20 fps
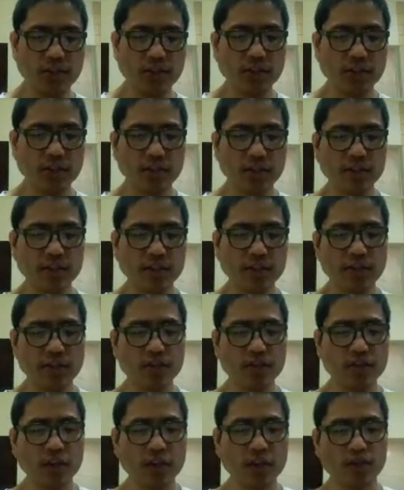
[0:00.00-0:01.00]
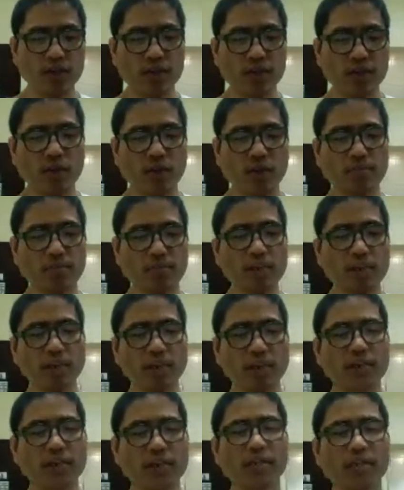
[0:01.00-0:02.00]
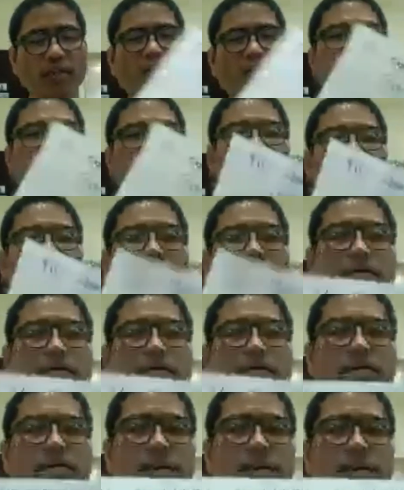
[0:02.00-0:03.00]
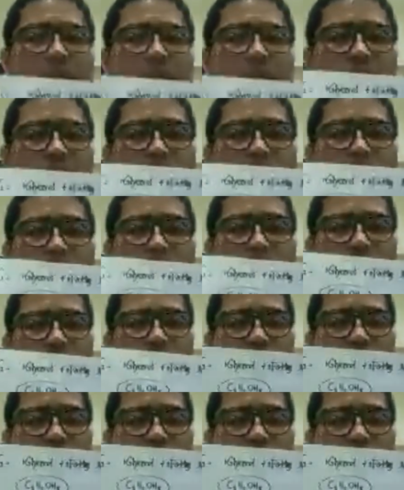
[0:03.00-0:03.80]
These, these are the structural formula. See,